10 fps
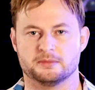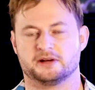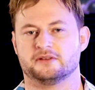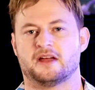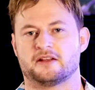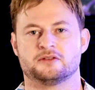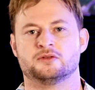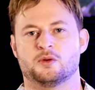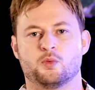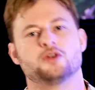because
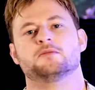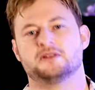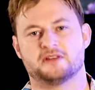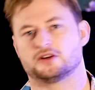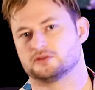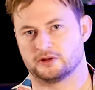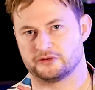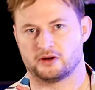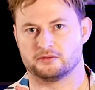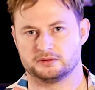it wouldn't be sexual
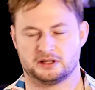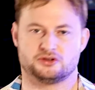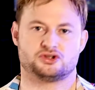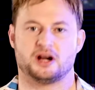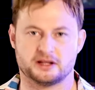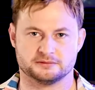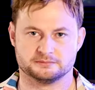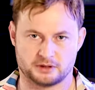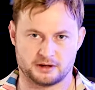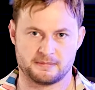assault in Australia,
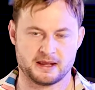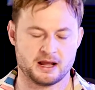right?